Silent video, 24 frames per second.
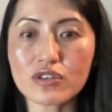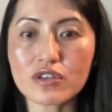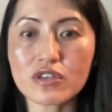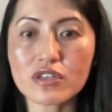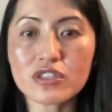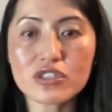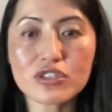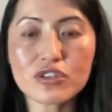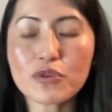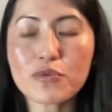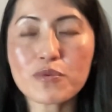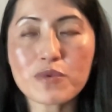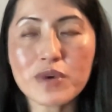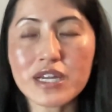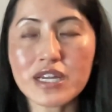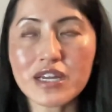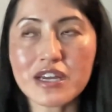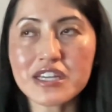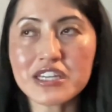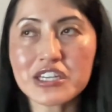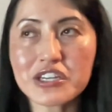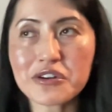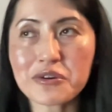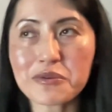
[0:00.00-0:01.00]
to you don't
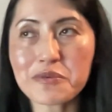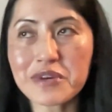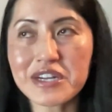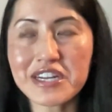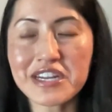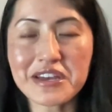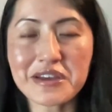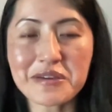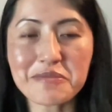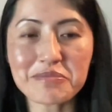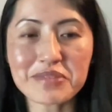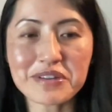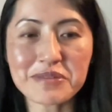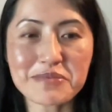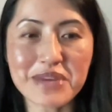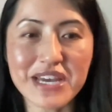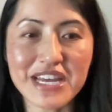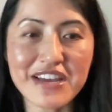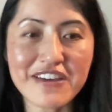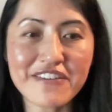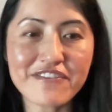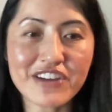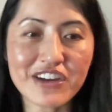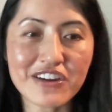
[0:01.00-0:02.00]
want to
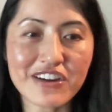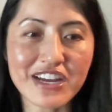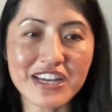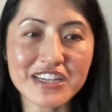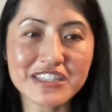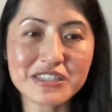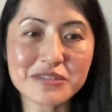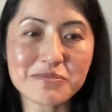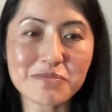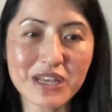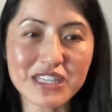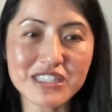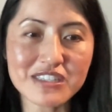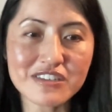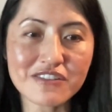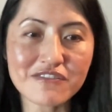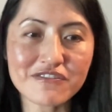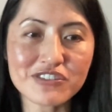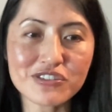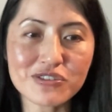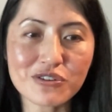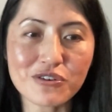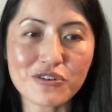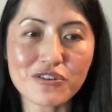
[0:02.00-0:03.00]
implement a very
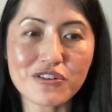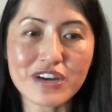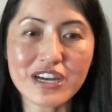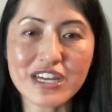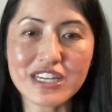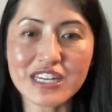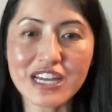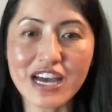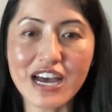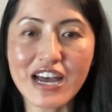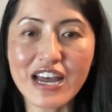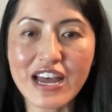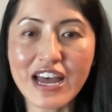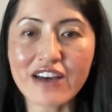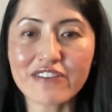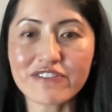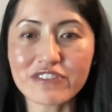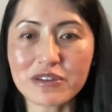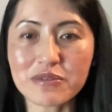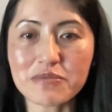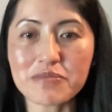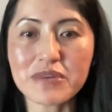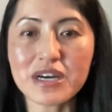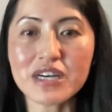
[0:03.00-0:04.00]
expensive tool and not
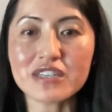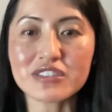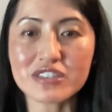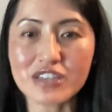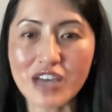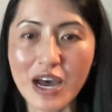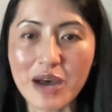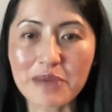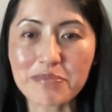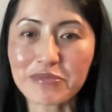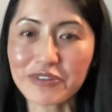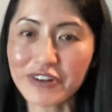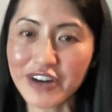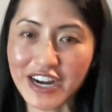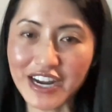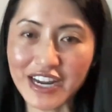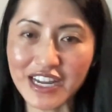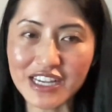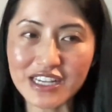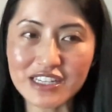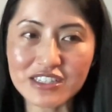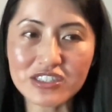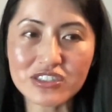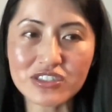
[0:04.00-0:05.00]
have them adopt,
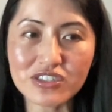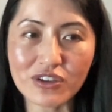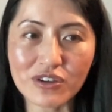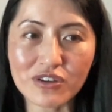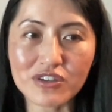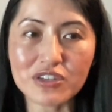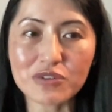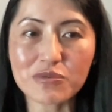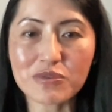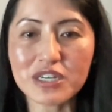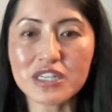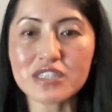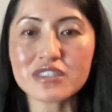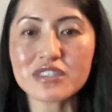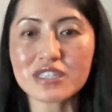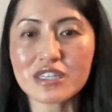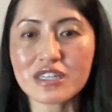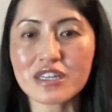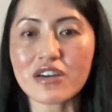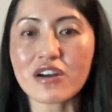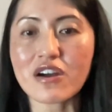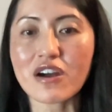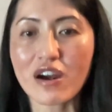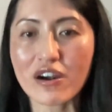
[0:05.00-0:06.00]
right? So you want to
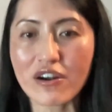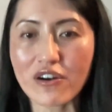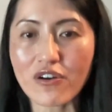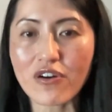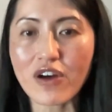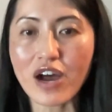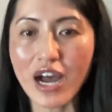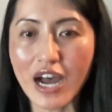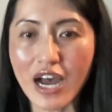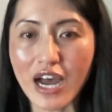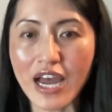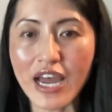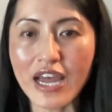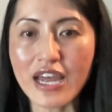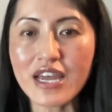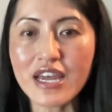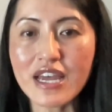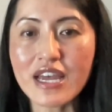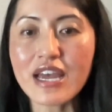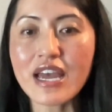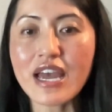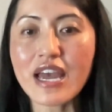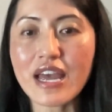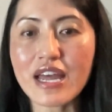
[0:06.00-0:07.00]
see the ROI,
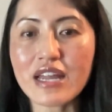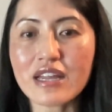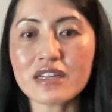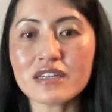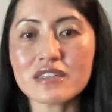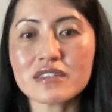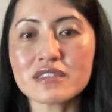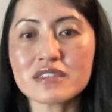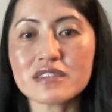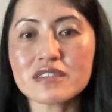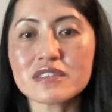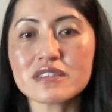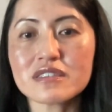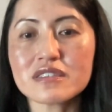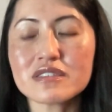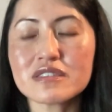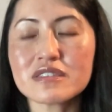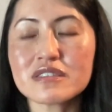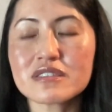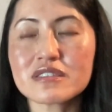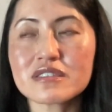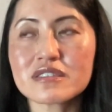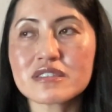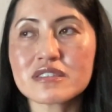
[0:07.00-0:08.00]
and
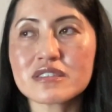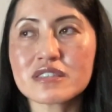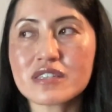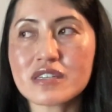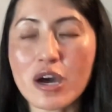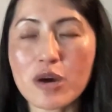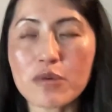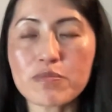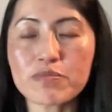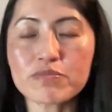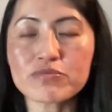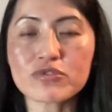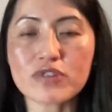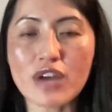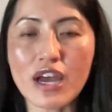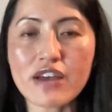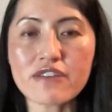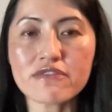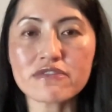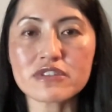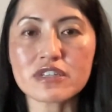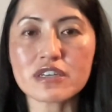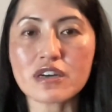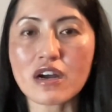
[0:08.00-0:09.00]
to help
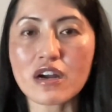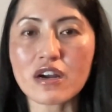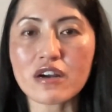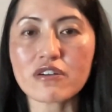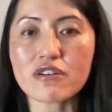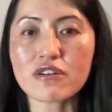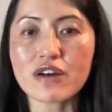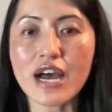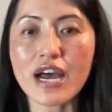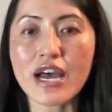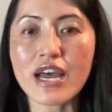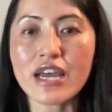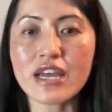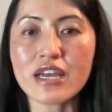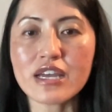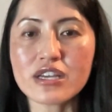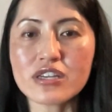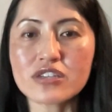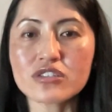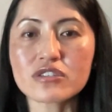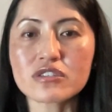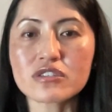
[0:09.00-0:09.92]
drive the ROI